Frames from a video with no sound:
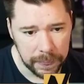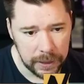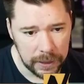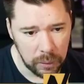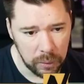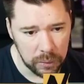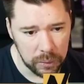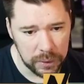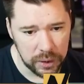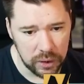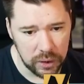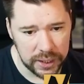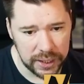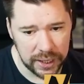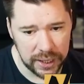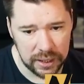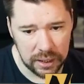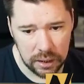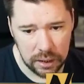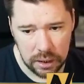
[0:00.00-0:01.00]
What do we got
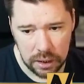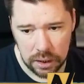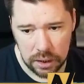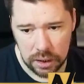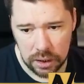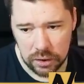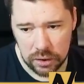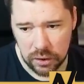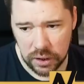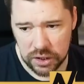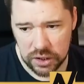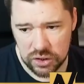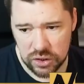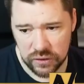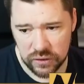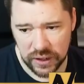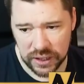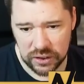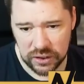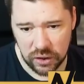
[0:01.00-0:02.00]
here? 92
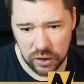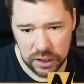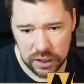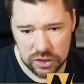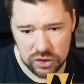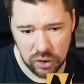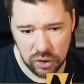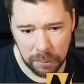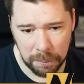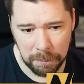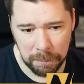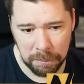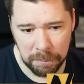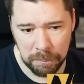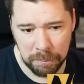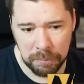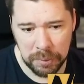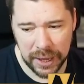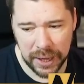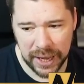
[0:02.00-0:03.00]
Van Dijk's not
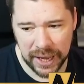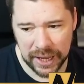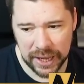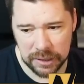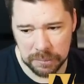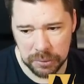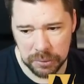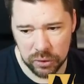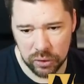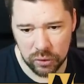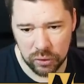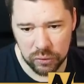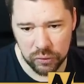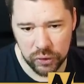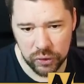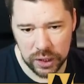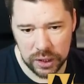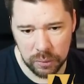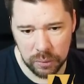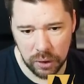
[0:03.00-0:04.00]
bad, but not
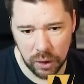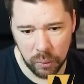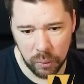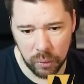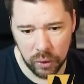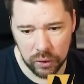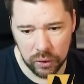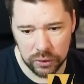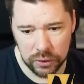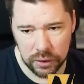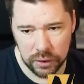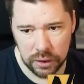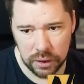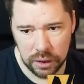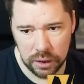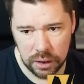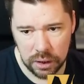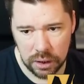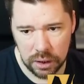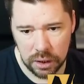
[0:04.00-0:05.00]
really what I want.
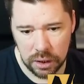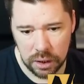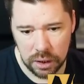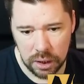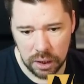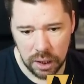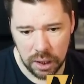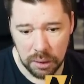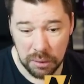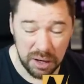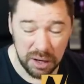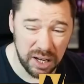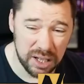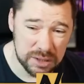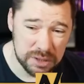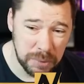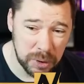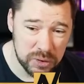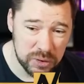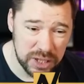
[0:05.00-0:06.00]
Oh, I
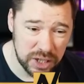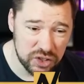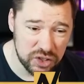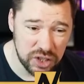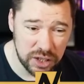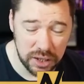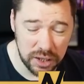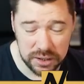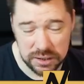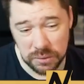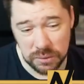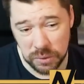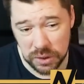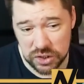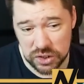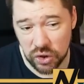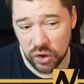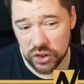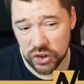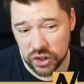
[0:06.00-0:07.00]
suppose, actually, it's
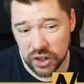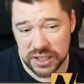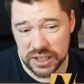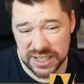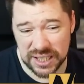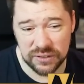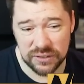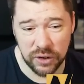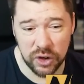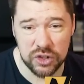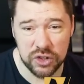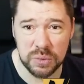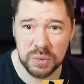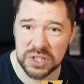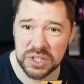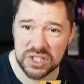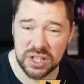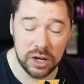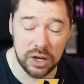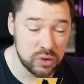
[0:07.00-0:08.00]
not the 96 version,
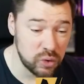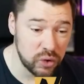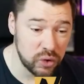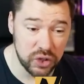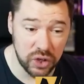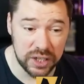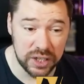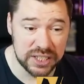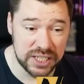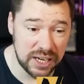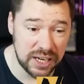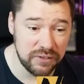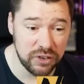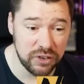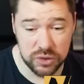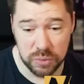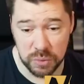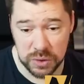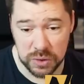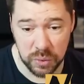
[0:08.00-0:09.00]
which sucks, or the 98
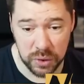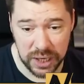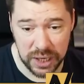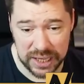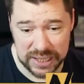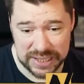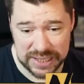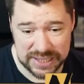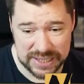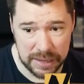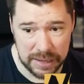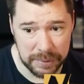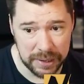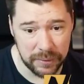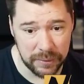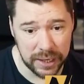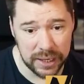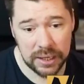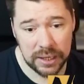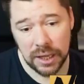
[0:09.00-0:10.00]
which wouldn't get into the team
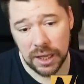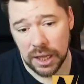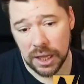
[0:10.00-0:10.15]
anyway.